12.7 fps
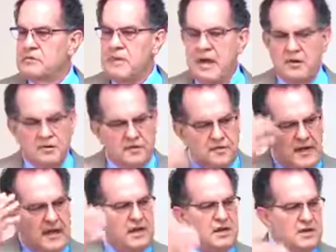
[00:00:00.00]
to be able to
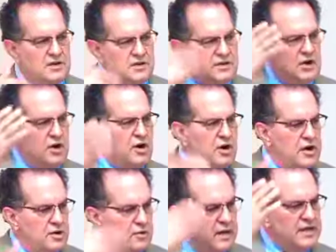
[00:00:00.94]
think and
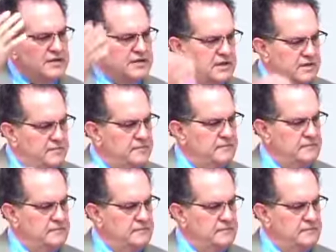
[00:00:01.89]
discern and reason.